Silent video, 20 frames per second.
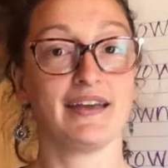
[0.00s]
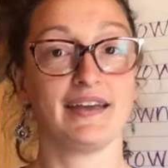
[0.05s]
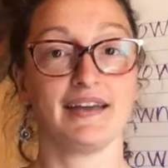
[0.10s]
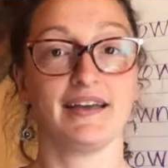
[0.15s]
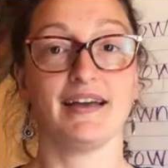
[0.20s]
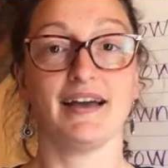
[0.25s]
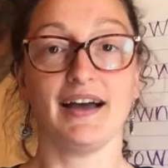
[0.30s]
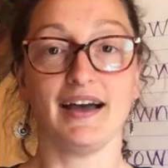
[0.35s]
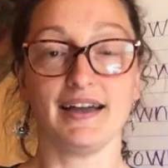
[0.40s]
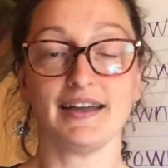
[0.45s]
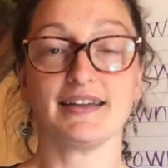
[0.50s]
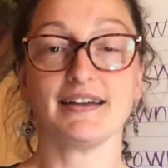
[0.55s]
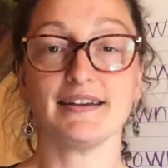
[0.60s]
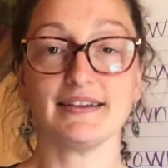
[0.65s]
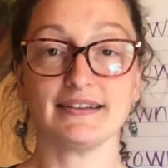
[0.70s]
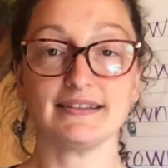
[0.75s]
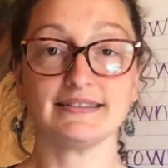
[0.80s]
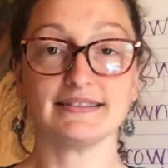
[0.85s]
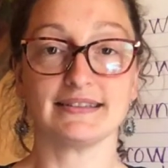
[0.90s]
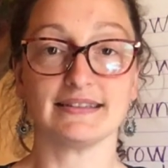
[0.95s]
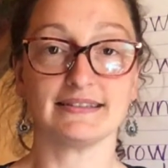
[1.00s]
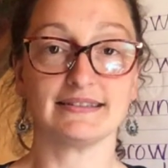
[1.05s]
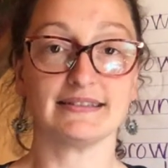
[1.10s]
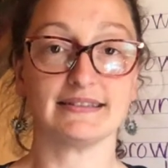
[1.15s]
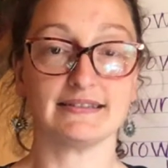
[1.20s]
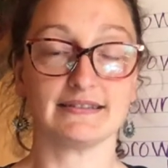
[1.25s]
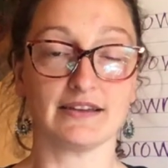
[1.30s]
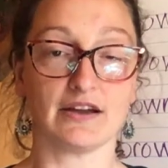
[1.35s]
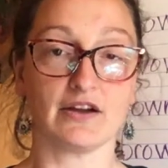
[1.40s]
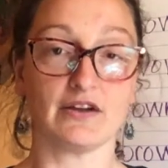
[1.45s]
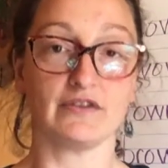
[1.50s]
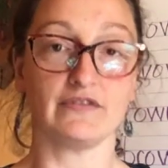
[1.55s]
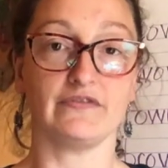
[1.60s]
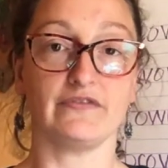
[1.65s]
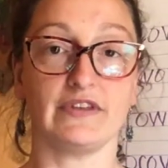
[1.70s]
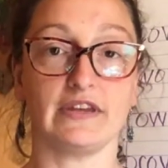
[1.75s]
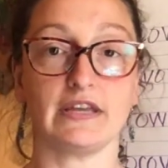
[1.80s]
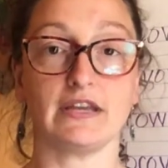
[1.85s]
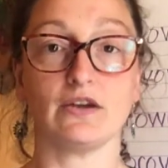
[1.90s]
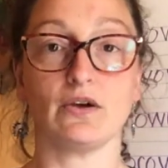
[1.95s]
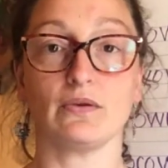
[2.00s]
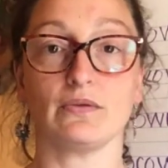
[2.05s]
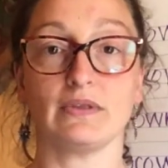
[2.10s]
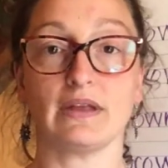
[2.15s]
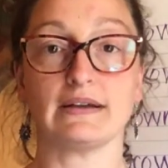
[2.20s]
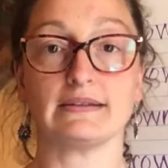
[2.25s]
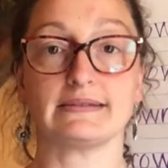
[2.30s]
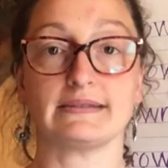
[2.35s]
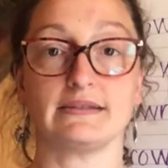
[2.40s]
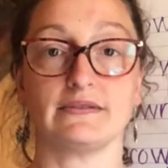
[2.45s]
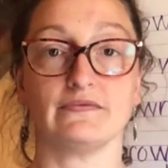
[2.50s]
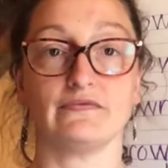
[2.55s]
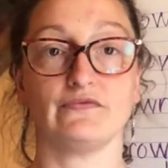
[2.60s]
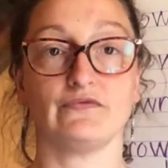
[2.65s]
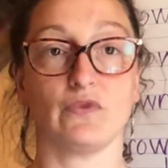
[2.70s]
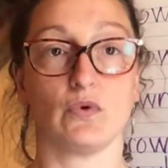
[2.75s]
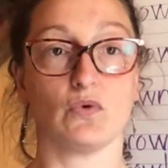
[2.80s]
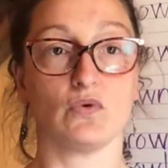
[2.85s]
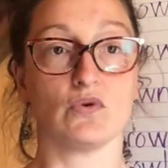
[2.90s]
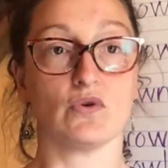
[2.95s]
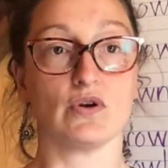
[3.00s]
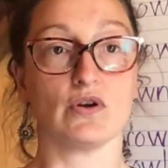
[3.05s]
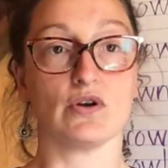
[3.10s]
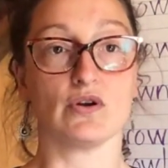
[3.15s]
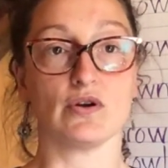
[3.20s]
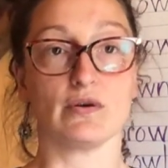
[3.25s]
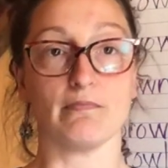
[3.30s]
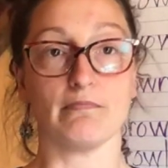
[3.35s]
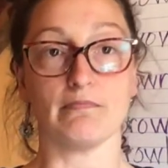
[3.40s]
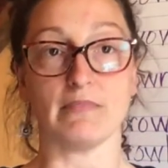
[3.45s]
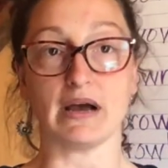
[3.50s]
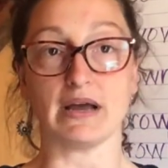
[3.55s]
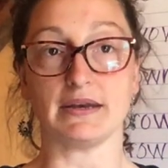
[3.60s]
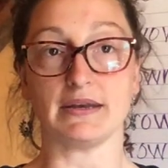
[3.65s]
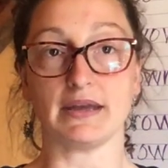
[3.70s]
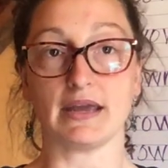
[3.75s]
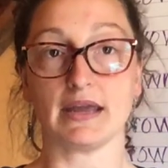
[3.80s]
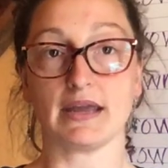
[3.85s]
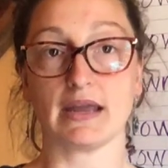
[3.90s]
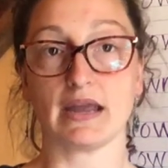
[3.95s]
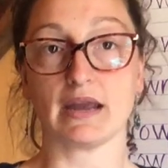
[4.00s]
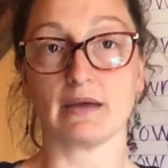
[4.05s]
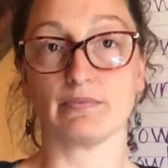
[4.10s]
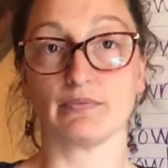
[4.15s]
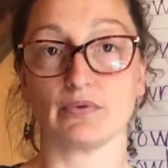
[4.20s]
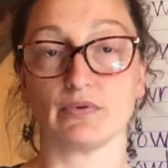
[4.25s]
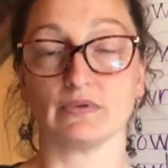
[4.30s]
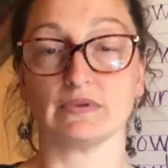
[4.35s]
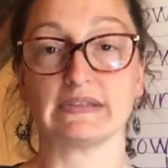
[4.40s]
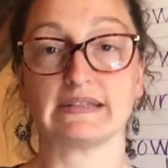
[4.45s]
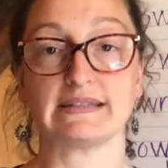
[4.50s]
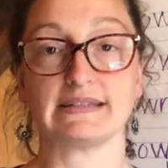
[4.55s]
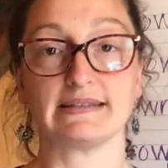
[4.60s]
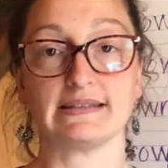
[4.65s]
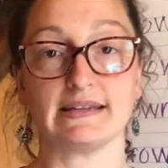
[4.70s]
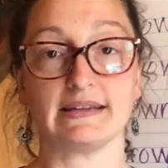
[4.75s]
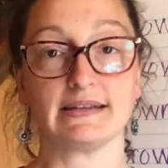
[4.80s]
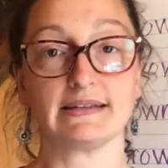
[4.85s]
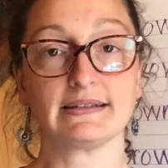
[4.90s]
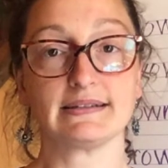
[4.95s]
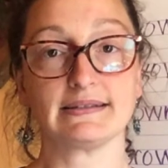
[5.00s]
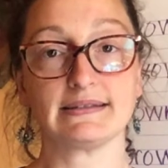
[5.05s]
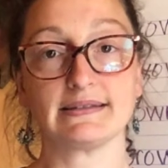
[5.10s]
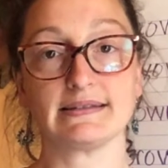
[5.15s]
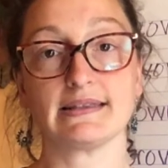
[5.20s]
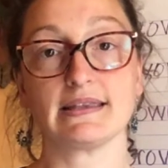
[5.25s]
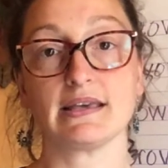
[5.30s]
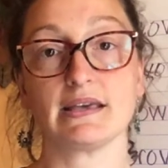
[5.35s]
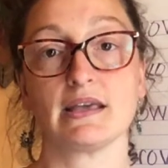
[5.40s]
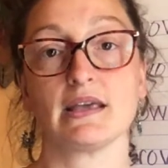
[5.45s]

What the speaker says: Hi guys, this is our video lesson for Monday, April 6th.